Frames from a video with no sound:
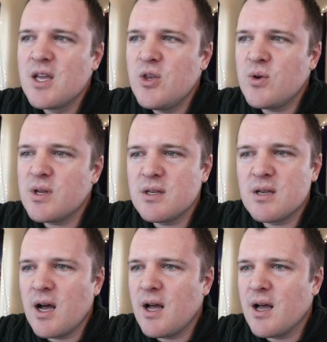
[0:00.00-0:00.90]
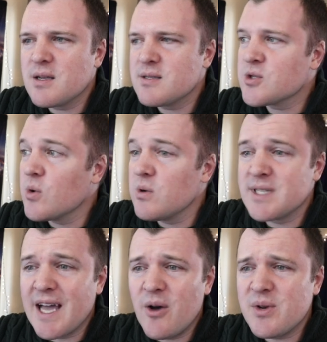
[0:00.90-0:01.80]
You can uh, scroll
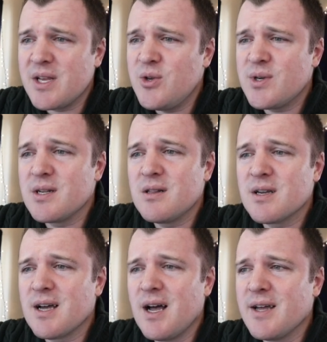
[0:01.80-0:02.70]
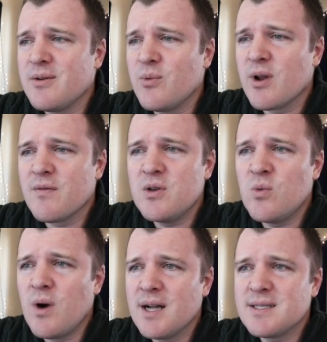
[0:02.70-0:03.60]
down and you can click on whatever you
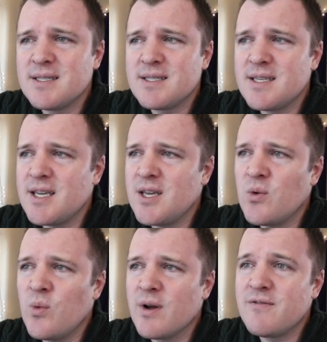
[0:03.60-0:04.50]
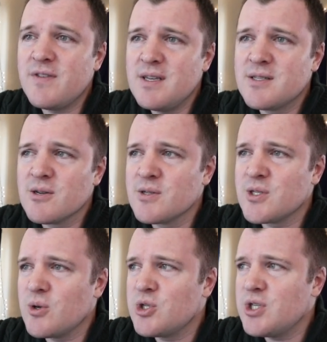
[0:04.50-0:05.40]
want to see what fees are
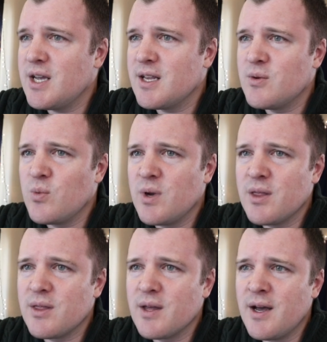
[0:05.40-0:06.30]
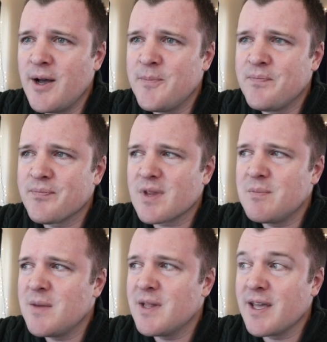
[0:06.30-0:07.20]
associated with um,
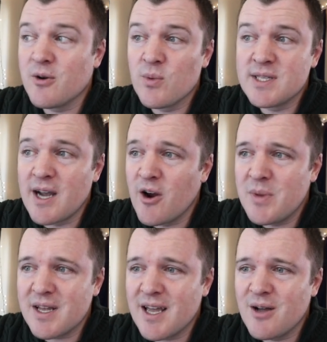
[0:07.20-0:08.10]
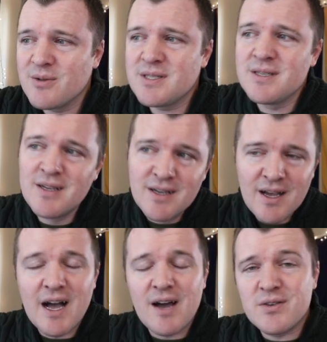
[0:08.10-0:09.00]
maybe like a retirement account.
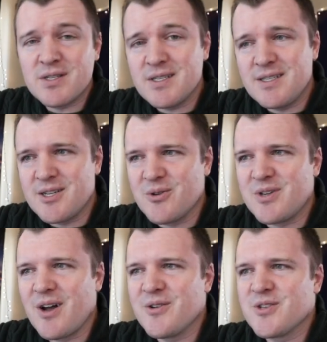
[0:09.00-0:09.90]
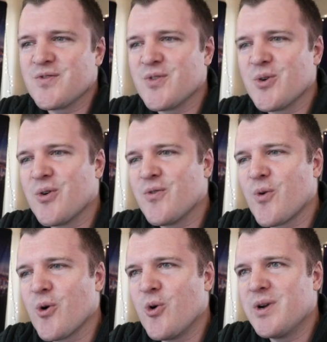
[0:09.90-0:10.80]
Obviously zero dollars for
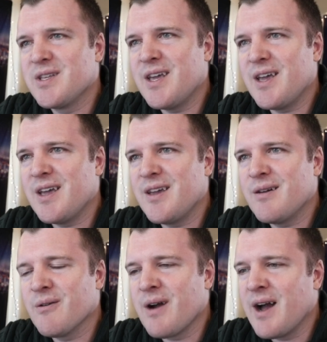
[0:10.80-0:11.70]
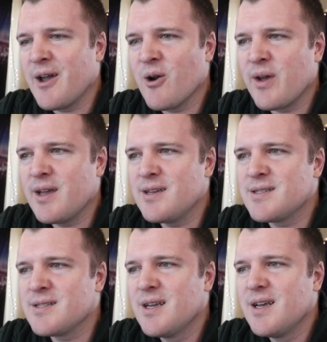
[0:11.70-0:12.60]
four oh one K or I R As.